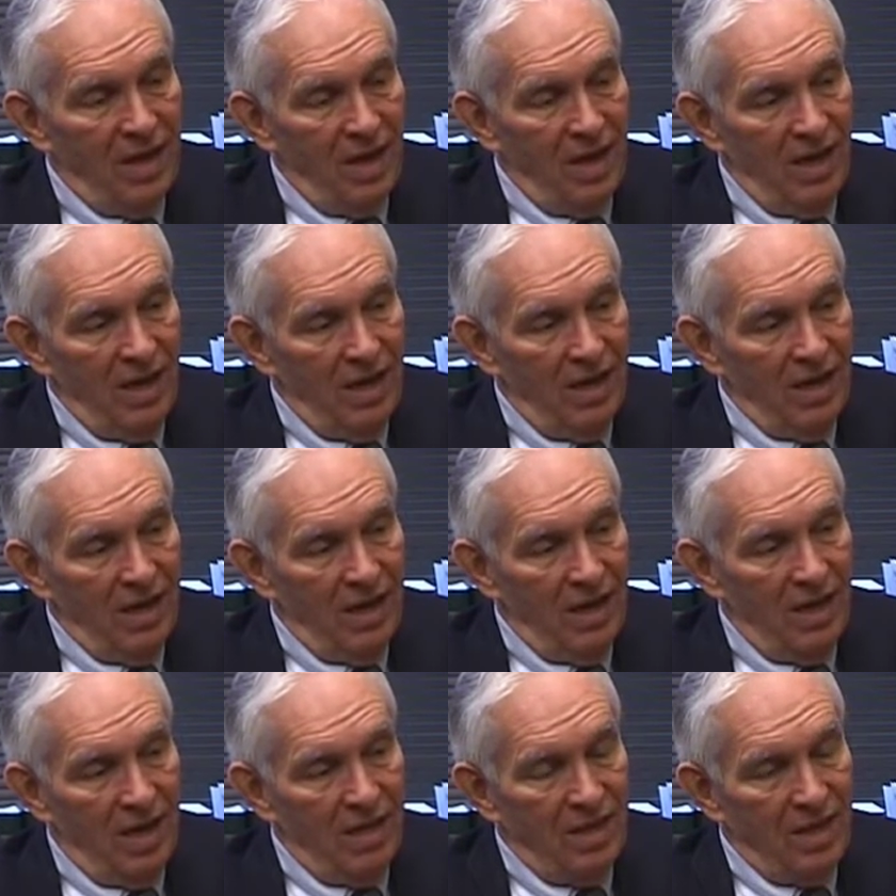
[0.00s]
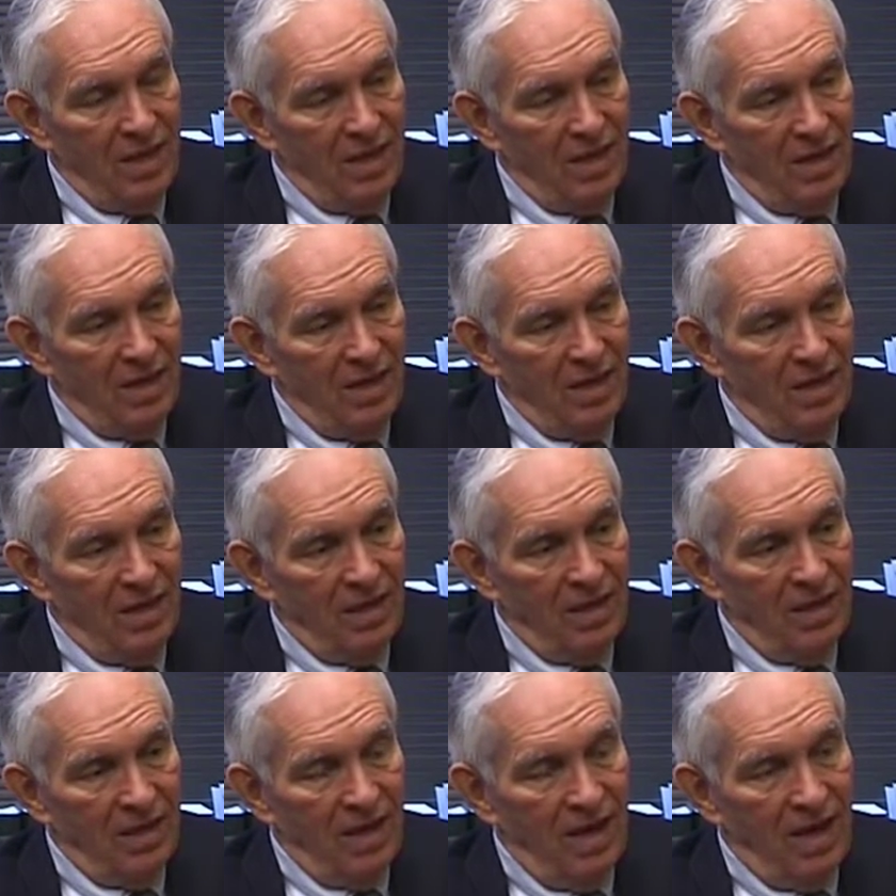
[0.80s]
and I think
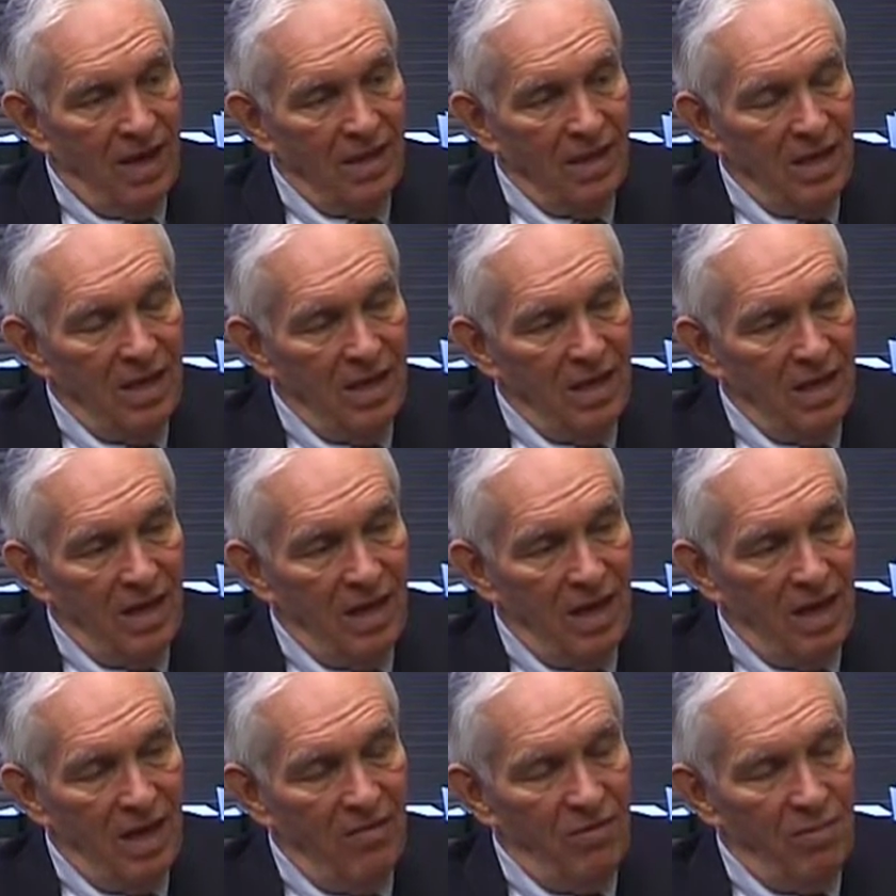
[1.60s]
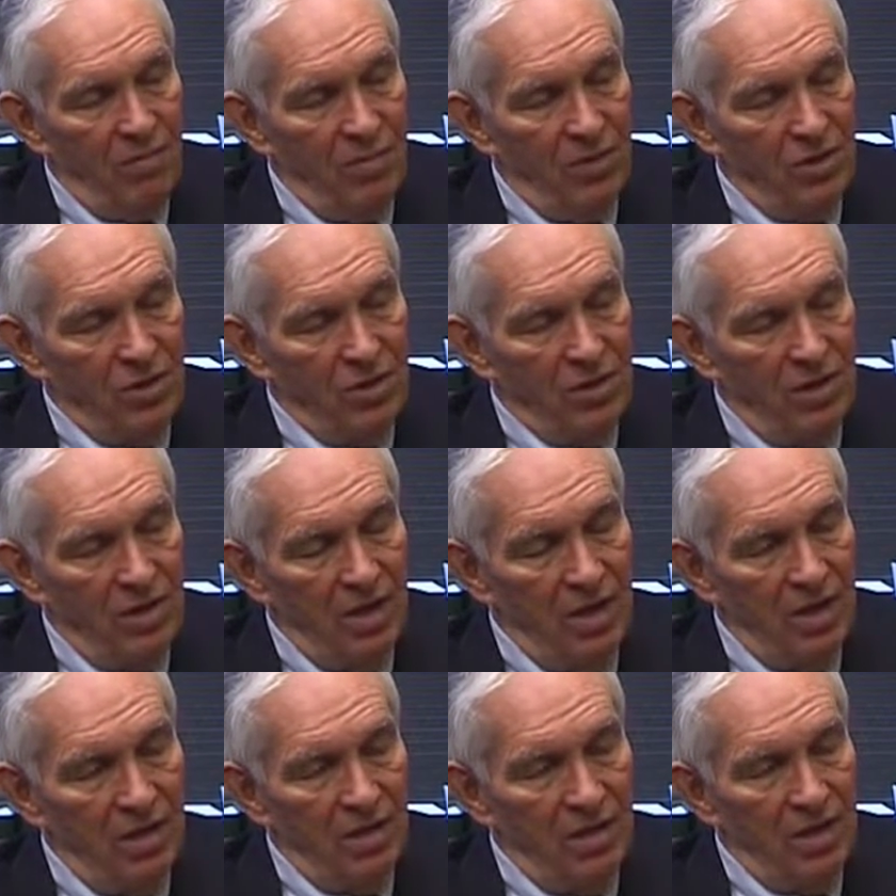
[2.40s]
that every person
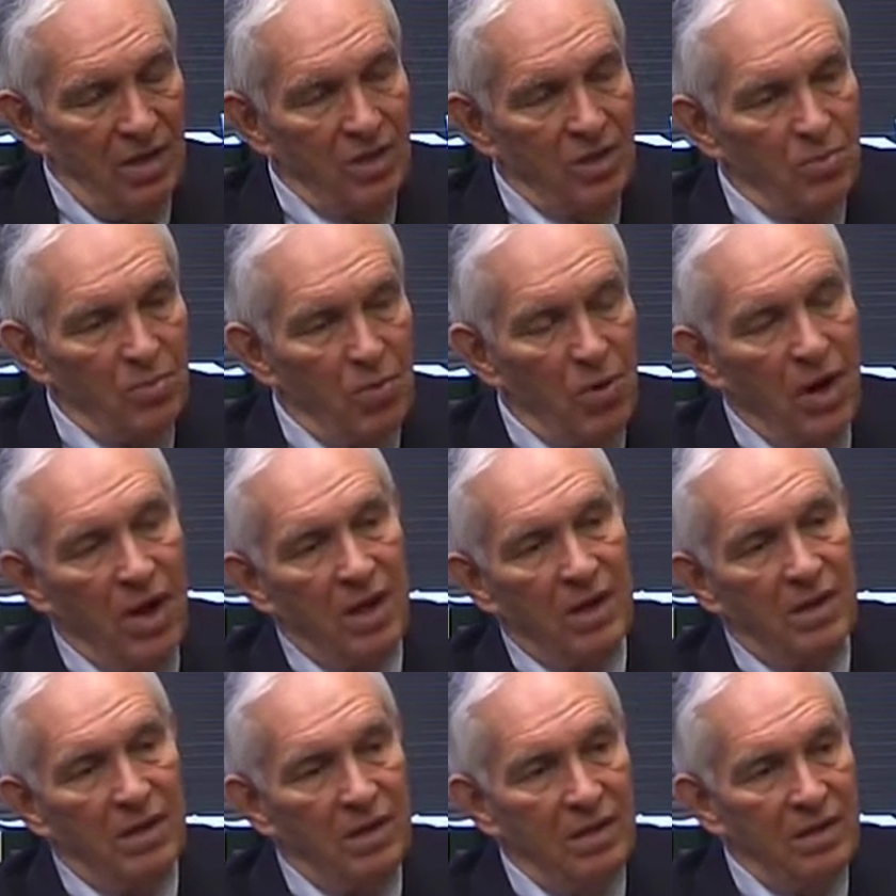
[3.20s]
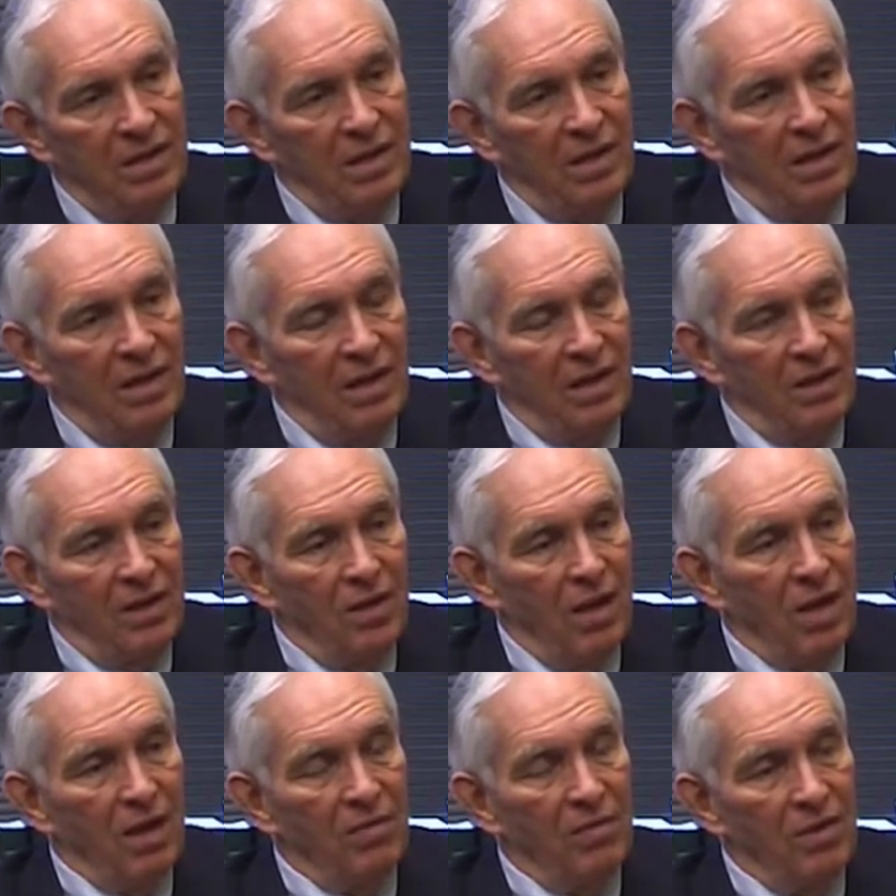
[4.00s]
here is prouder,
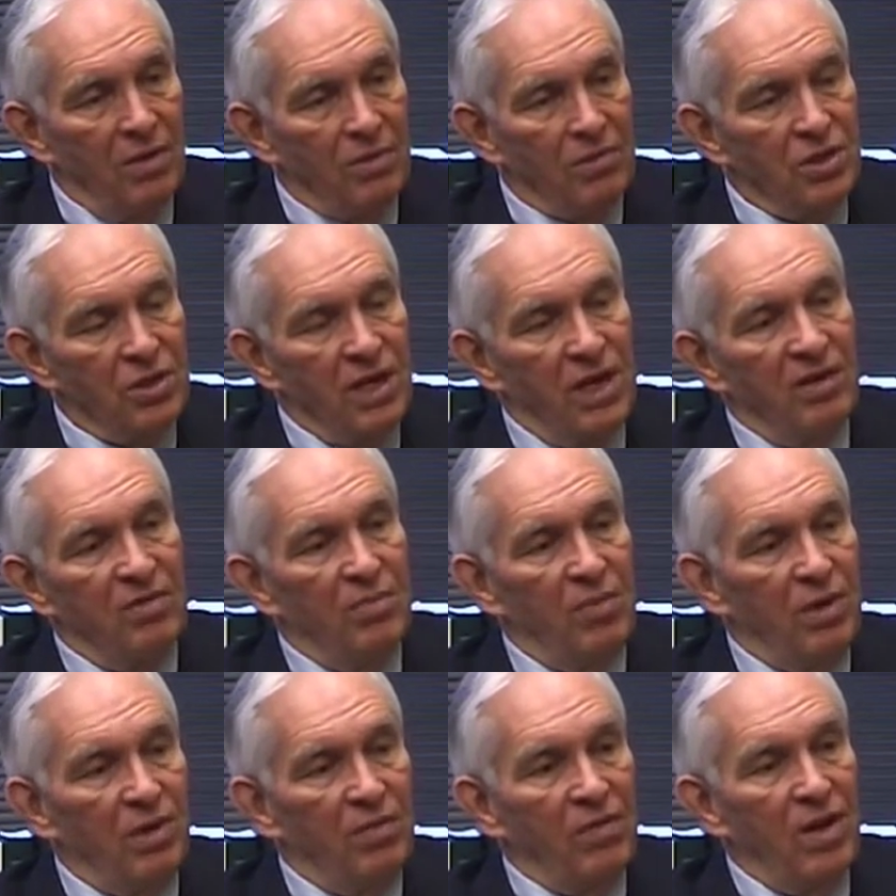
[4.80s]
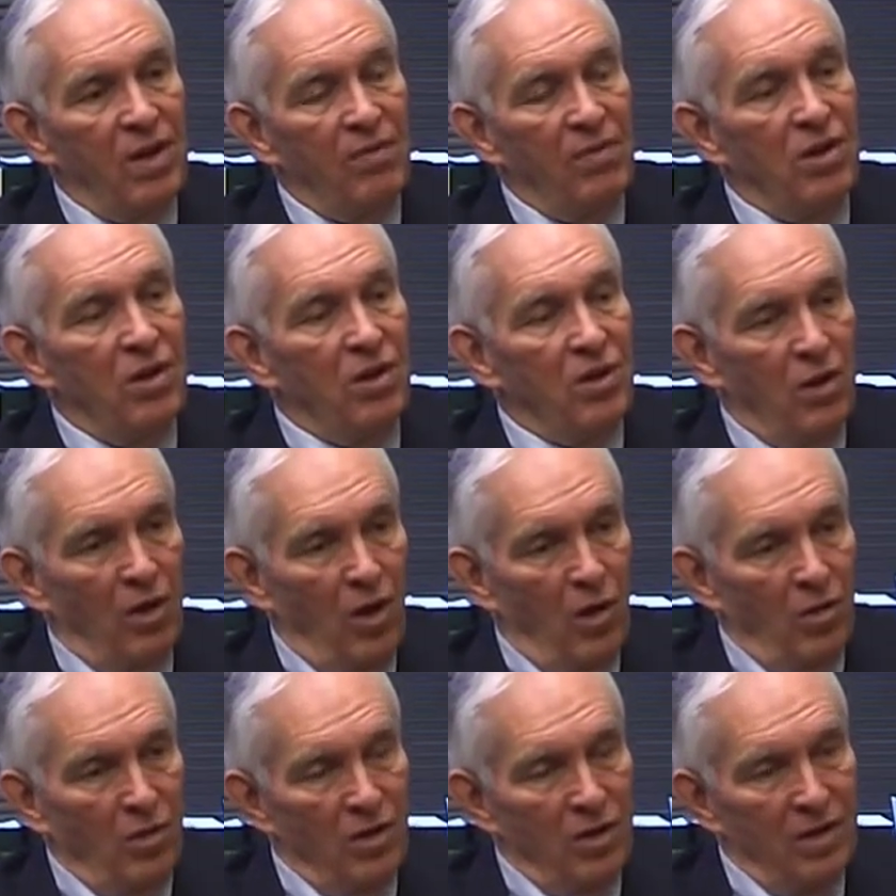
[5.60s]
not of himself, but of every other
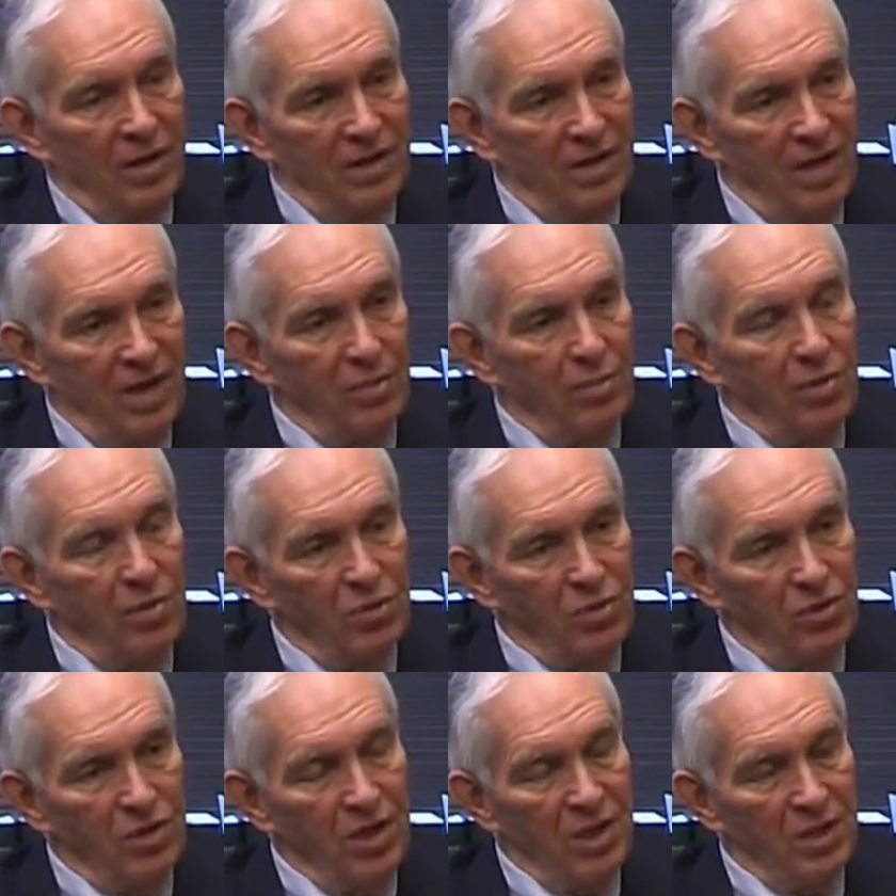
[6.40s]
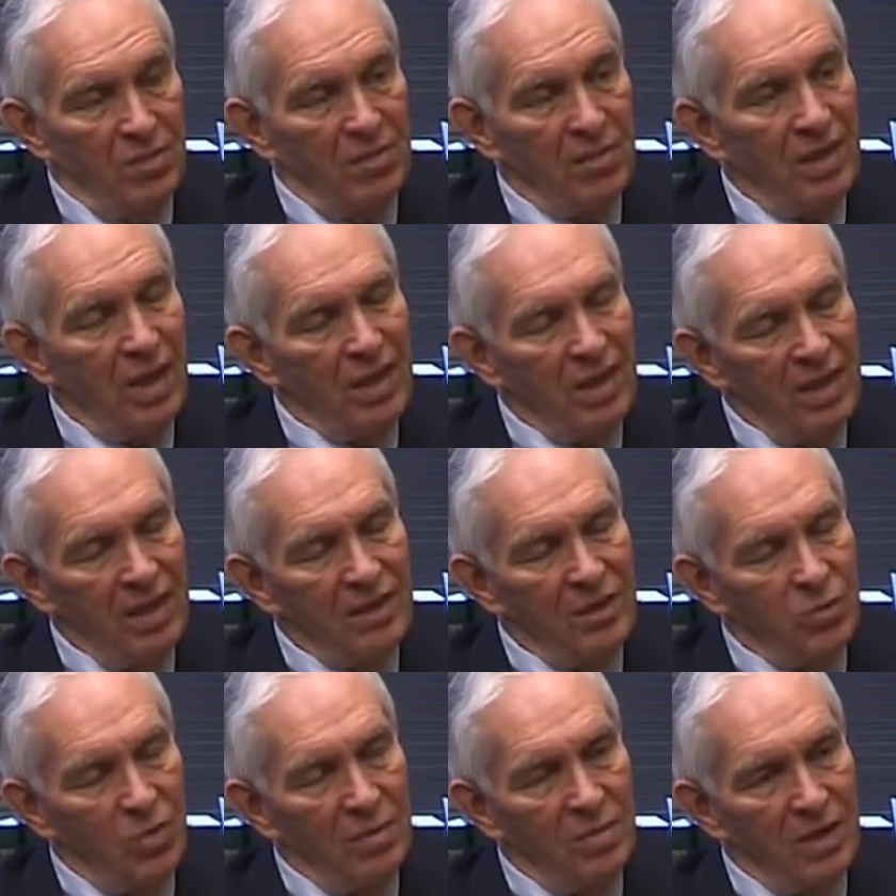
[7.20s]
lawyer, and boosts them. And I think
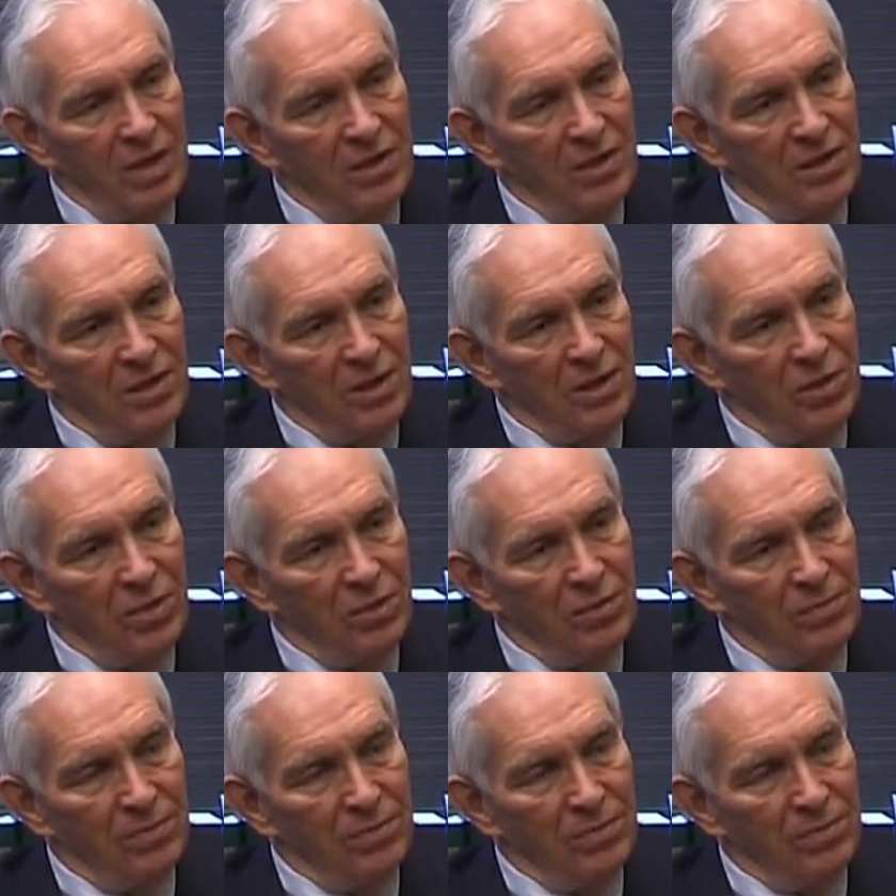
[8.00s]
that's what makes it go.